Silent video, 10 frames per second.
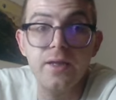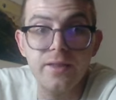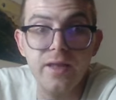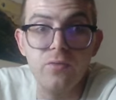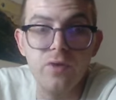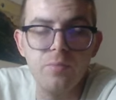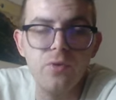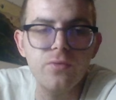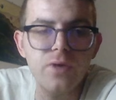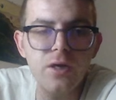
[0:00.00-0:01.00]
down a
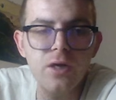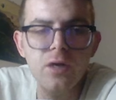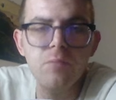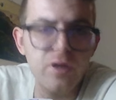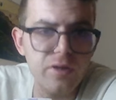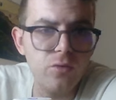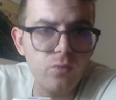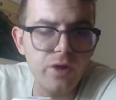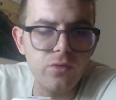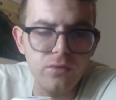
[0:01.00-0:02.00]
pawn, but
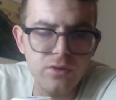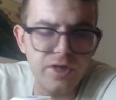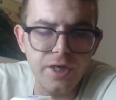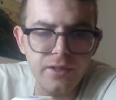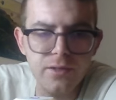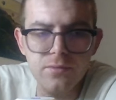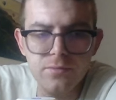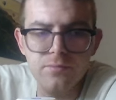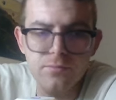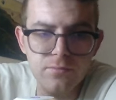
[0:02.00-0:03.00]
we could trade,
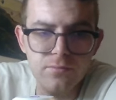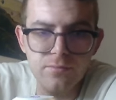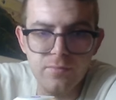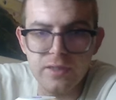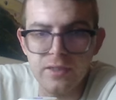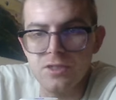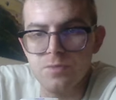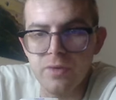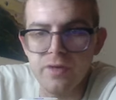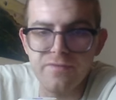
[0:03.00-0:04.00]
but it's
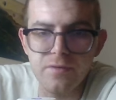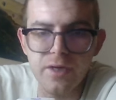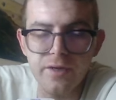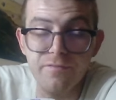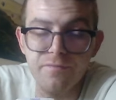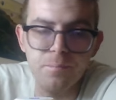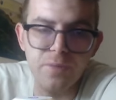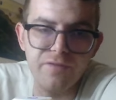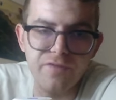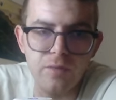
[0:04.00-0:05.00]

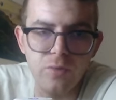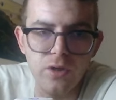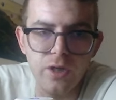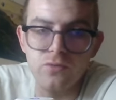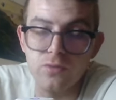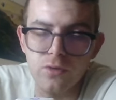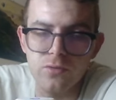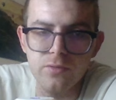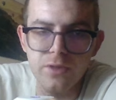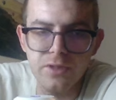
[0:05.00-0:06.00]
preferable to
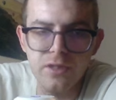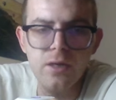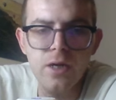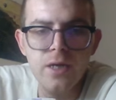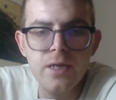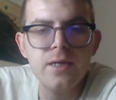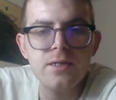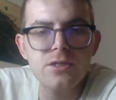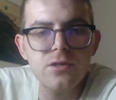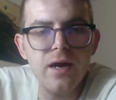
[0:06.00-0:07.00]
not do it.
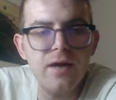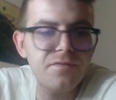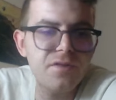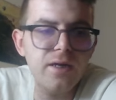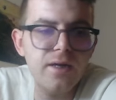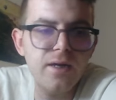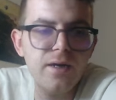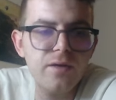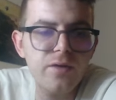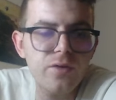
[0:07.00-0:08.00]
So
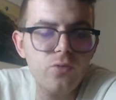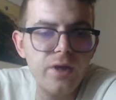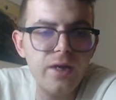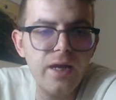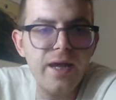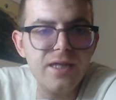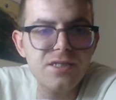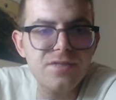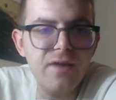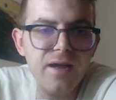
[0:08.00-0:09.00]
after queen
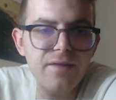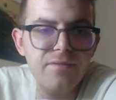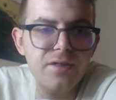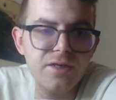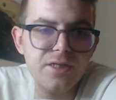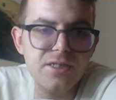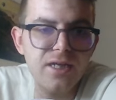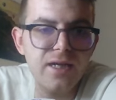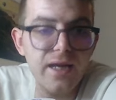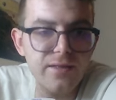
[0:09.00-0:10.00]
h5, there is
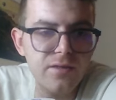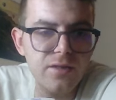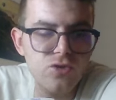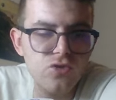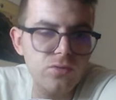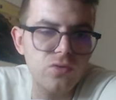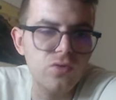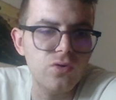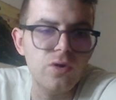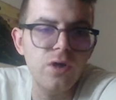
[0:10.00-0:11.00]
a knight d2
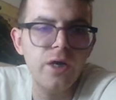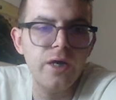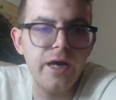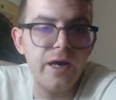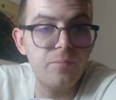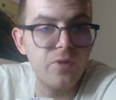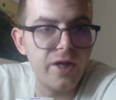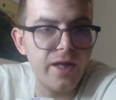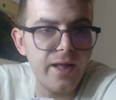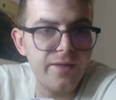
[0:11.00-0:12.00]
to
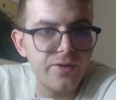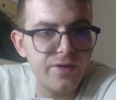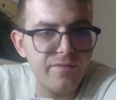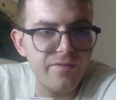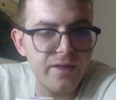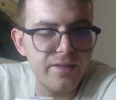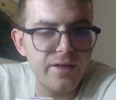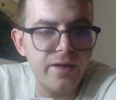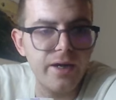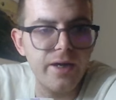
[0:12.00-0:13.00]
bring another
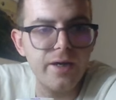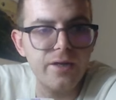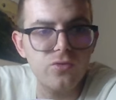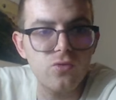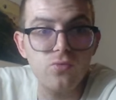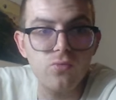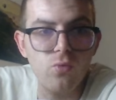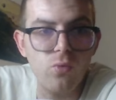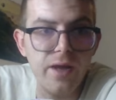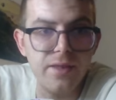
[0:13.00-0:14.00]
defender to
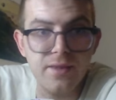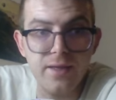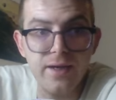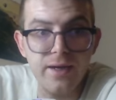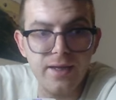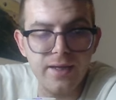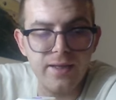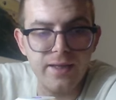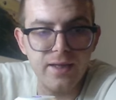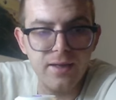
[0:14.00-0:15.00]
white
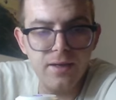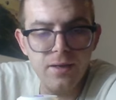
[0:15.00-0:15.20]
king.